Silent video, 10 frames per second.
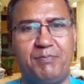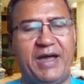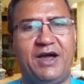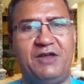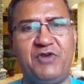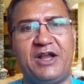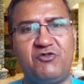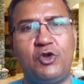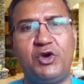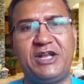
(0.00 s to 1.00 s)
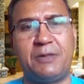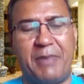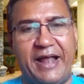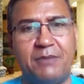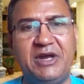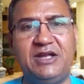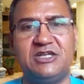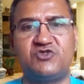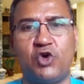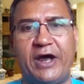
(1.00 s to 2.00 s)
in fact, if you look at the
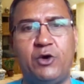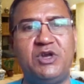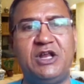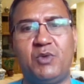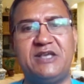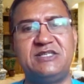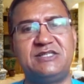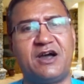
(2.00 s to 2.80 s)
parameters for IoT devices,